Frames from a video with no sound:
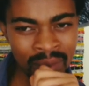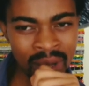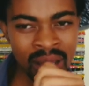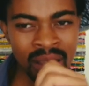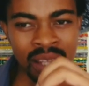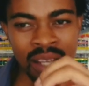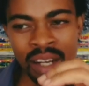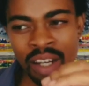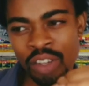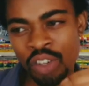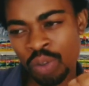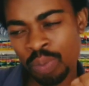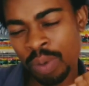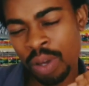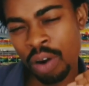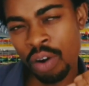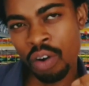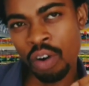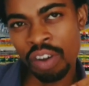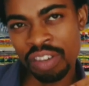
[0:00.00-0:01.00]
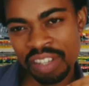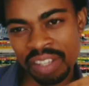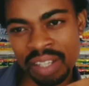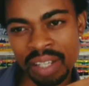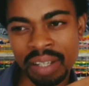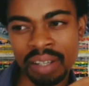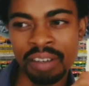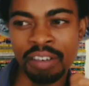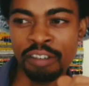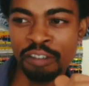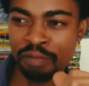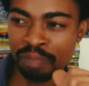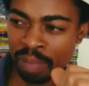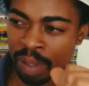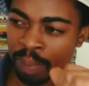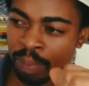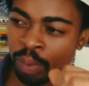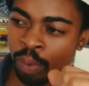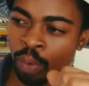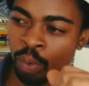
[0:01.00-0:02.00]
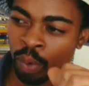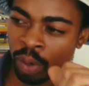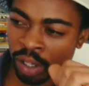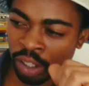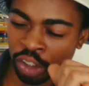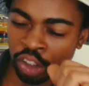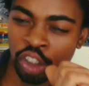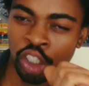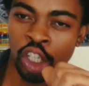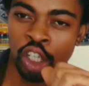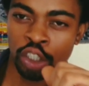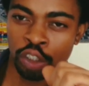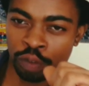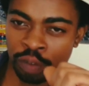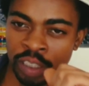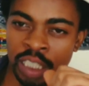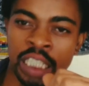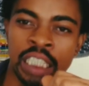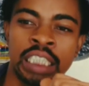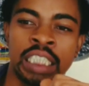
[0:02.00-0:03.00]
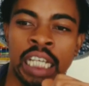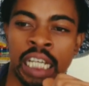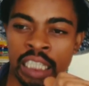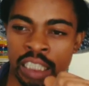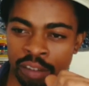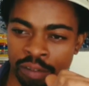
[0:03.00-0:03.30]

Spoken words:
There needs to be a roster of people who are in charge of sanitizing